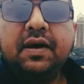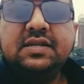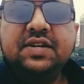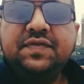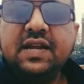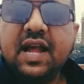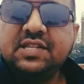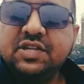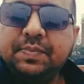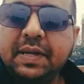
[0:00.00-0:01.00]
different
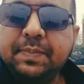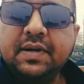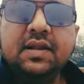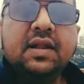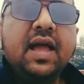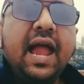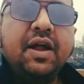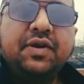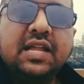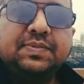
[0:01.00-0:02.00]
kinds of people,
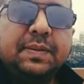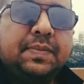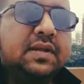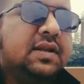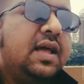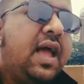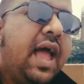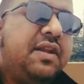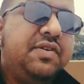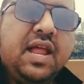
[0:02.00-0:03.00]
arrogant people
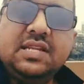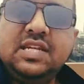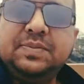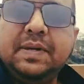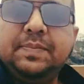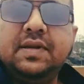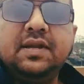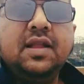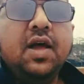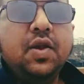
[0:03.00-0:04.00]
and reluctant
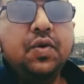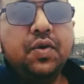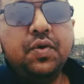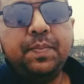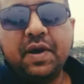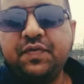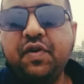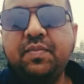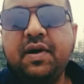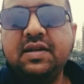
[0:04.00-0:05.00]
people, low
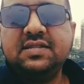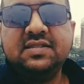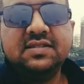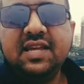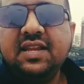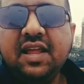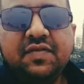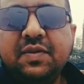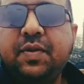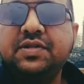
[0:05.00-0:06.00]
performers, sir, they
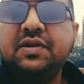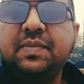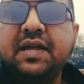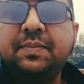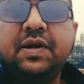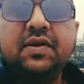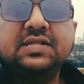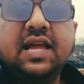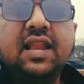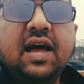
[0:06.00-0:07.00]
never bother me
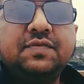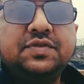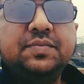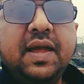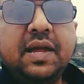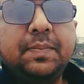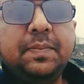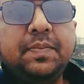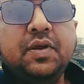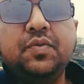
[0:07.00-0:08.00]
because I love to make
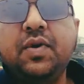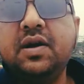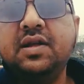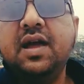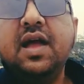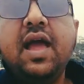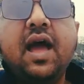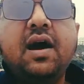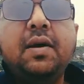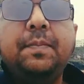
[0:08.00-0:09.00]
people work
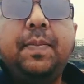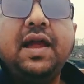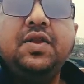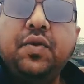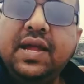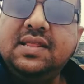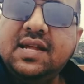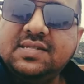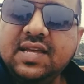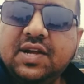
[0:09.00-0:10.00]
by knowing
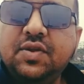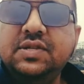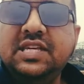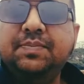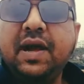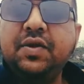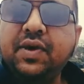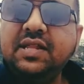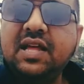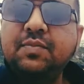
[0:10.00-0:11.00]
their psychology, by
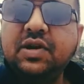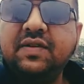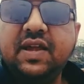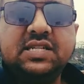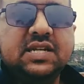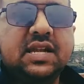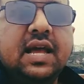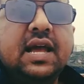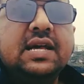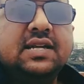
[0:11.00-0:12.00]
knowing their motivation.
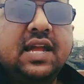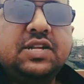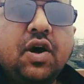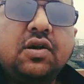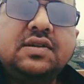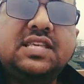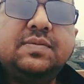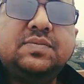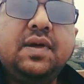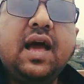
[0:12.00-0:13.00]
So it always
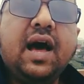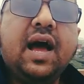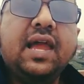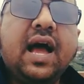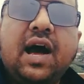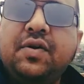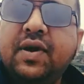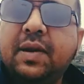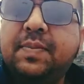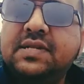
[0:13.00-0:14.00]
gives me a high
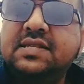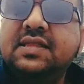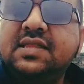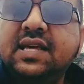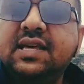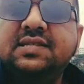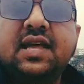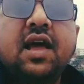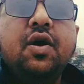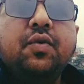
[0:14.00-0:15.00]
how a person thinks,
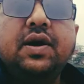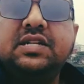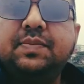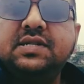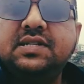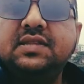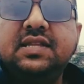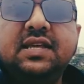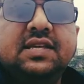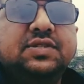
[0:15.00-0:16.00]
what a
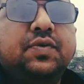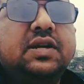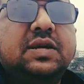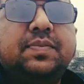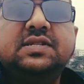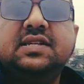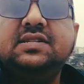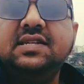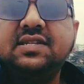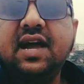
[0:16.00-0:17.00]
person thinks, what a
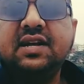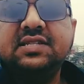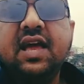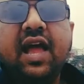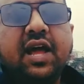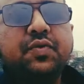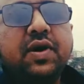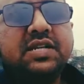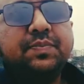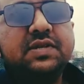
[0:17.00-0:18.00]
person desires, and what a